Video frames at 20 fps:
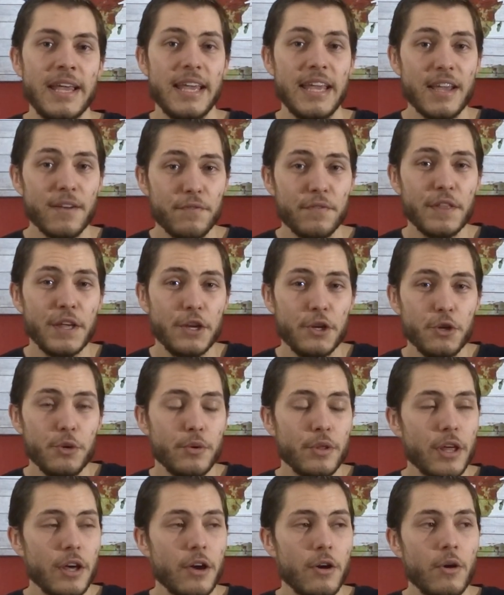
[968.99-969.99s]
If they
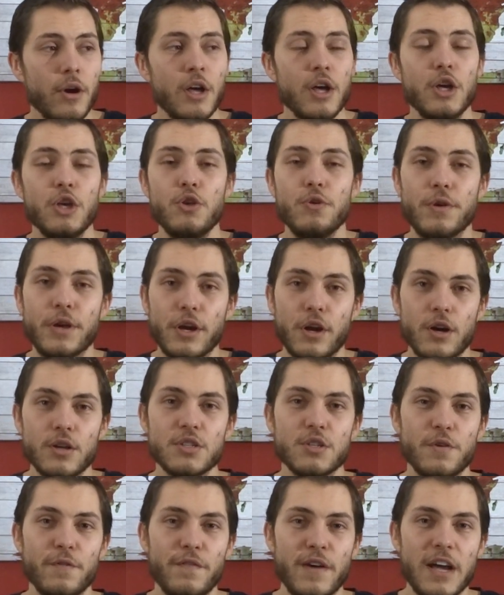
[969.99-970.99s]
do, though, you can
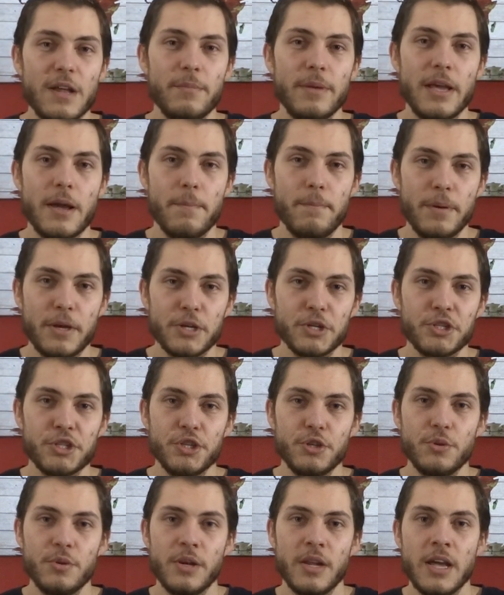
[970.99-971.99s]
also find me on
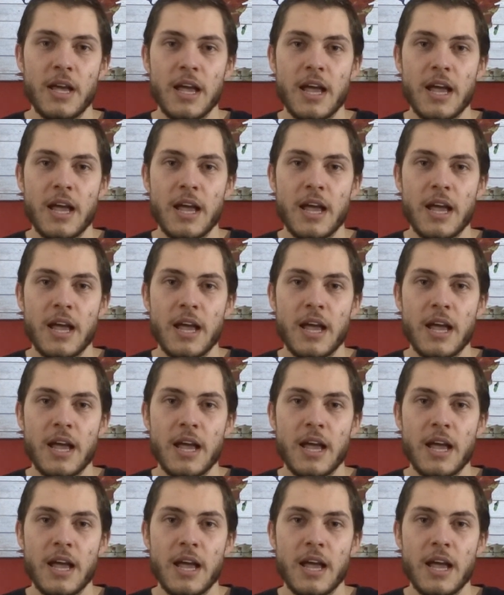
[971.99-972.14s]
BitChute.